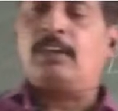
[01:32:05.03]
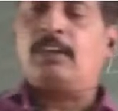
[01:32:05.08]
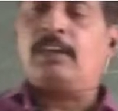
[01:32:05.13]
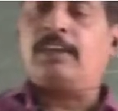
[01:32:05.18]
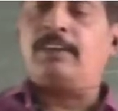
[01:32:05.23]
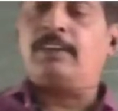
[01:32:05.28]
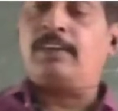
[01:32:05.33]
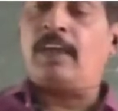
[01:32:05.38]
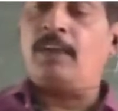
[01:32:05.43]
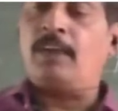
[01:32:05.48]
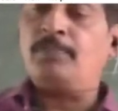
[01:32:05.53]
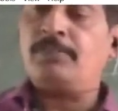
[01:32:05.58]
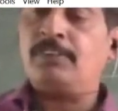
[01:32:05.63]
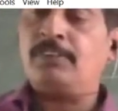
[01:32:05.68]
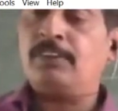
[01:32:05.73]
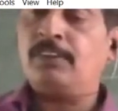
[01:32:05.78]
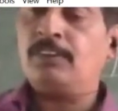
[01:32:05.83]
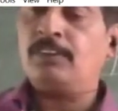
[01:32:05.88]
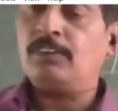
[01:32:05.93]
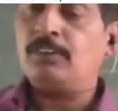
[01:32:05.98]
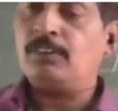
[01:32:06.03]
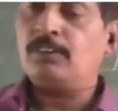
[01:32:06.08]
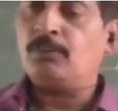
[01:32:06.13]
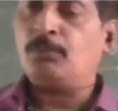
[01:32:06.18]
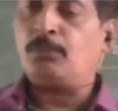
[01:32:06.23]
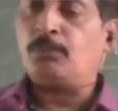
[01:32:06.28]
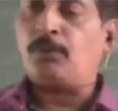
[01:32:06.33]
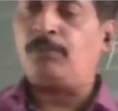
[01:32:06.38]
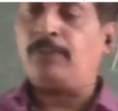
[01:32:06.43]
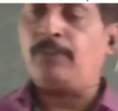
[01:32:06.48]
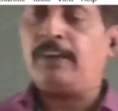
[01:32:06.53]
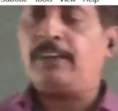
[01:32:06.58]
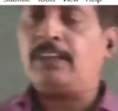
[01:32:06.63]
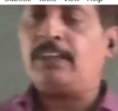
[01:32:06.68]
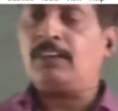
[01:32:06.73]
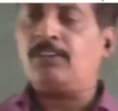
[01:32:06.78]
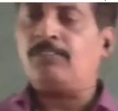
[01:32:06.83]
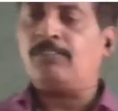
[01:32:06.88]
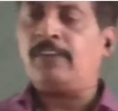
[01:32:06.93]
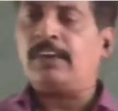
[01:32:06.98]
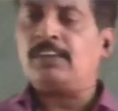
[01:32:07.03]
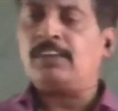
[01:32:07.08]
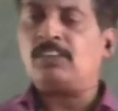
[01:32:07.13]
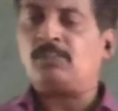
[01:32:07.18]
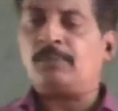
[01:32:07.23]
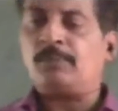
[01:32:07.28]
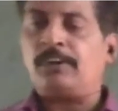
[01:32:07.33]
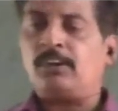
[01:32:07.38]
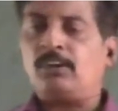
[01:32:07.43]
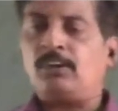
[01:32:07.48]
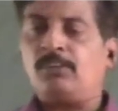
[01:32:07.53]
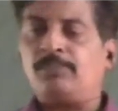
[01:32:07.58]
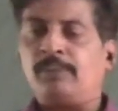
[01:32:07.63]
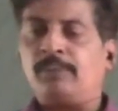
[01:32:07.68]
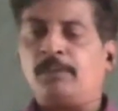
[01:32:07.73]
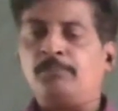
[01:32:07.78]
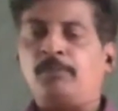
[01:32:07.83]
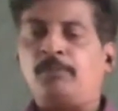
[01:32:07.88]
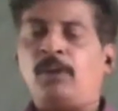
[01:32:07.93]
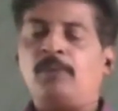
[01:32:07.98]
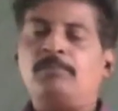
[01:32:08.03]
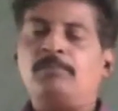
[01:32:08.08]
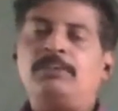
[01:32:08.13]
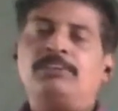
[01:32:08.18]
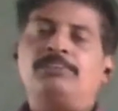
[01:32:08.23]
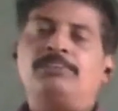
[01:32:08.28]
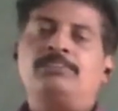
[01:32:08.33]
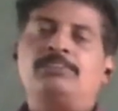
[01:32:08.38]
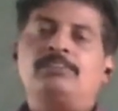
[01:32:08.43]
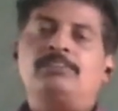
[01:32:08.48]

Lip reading: It helps in providing widespread of employment.